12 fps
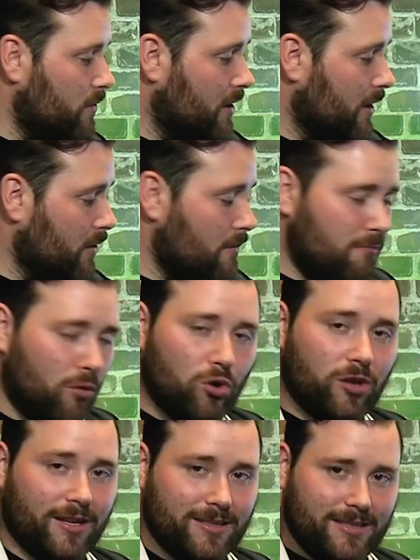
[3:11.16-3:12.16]
different
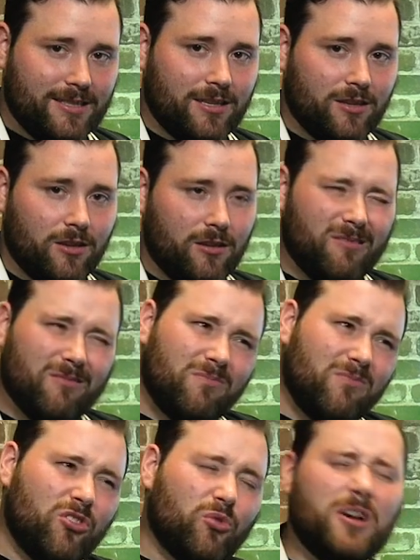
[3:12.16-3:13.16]
bullets,
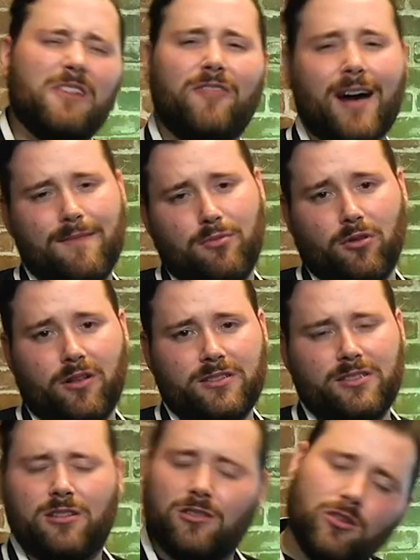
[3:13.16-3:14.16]
3 to 5
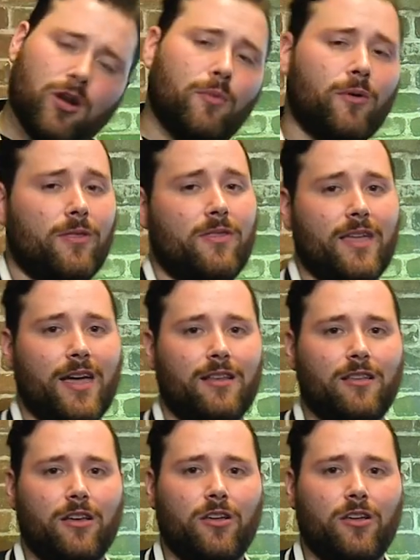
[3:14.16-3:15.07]
bullets, no more than that.